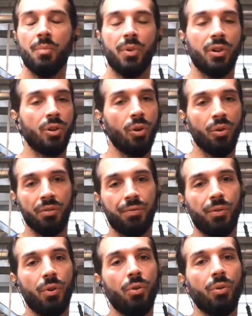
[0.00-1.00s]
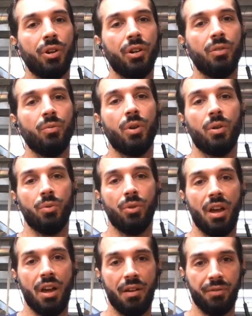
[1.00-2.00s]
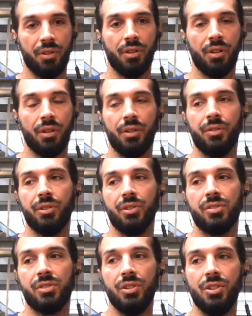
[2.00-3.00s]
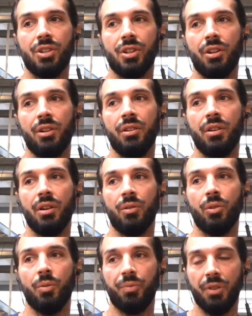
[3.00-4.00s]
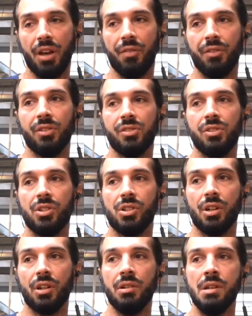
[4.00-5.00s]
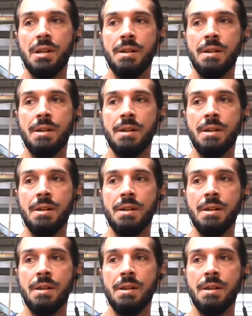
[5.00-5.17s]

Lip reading: But going forward, when we'll have the C share, or hopefully having the C share,